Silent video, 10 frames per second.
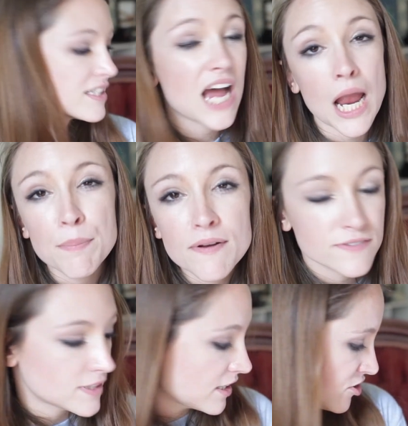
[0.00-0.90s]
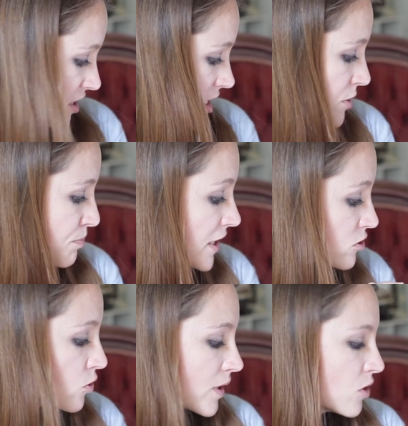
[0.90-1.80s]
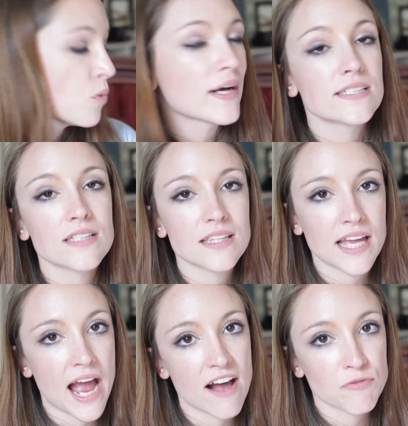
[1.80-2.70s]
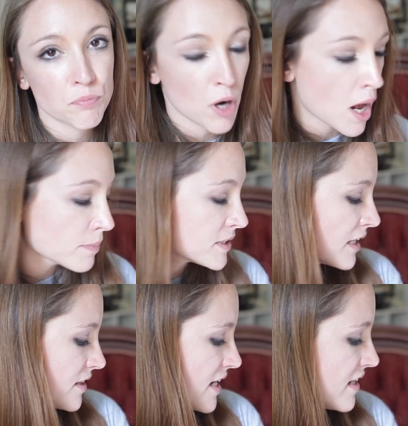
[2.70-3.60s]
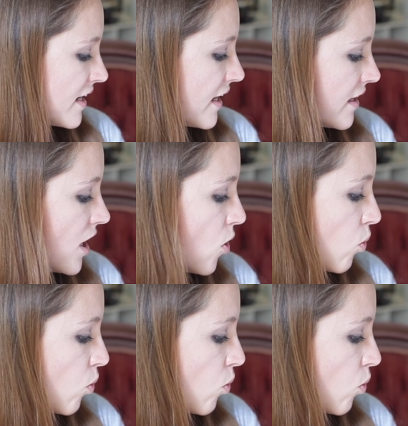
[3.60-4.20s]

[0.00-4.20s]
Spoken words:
type of session, special requests that they have, props that they need,